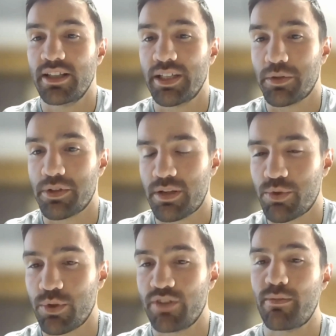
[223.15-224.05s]
There was
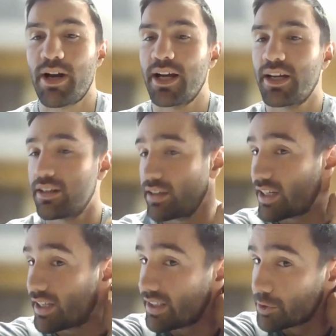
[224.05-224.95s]
some sort of mine,
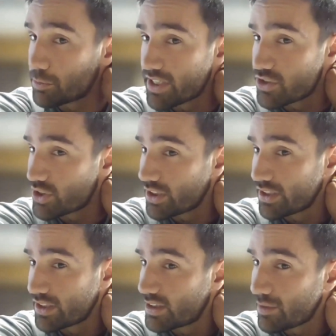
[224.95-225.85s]
and there was
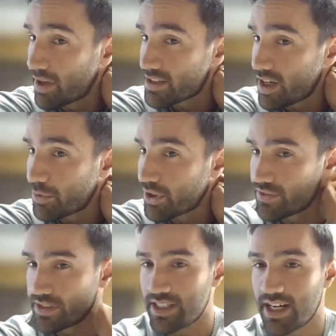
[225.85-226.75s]
potentially Hamas
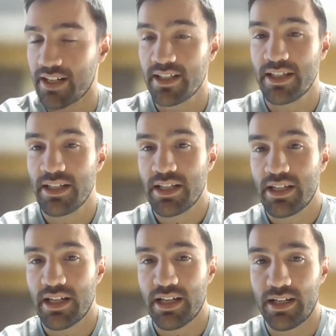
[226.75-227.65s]
operatives inside.
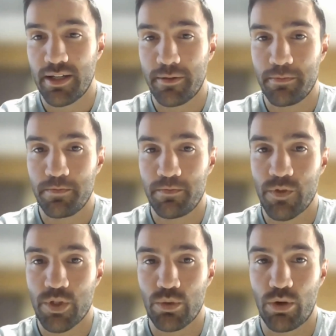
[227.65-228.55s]

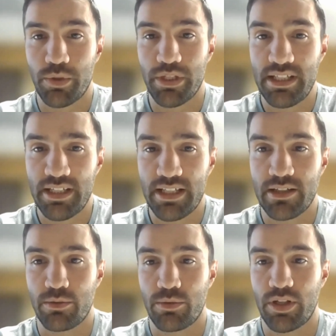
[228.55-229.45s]
So what we
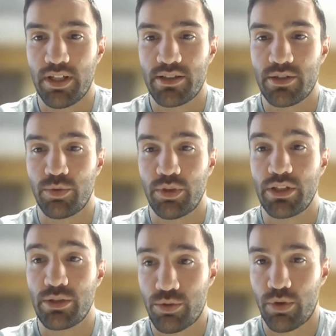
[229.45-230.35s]
did was we
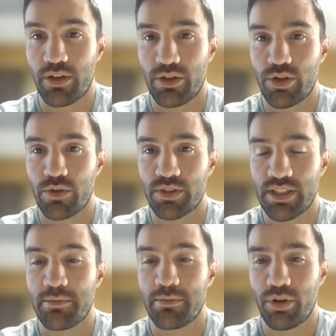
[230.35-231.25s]
used one of the drones.
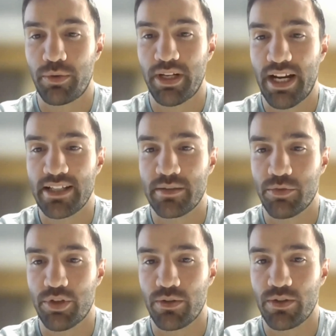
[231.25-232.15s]
At that point, we had
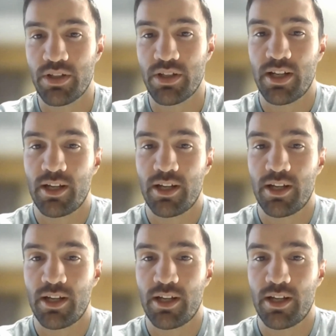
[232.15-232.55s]
some drones.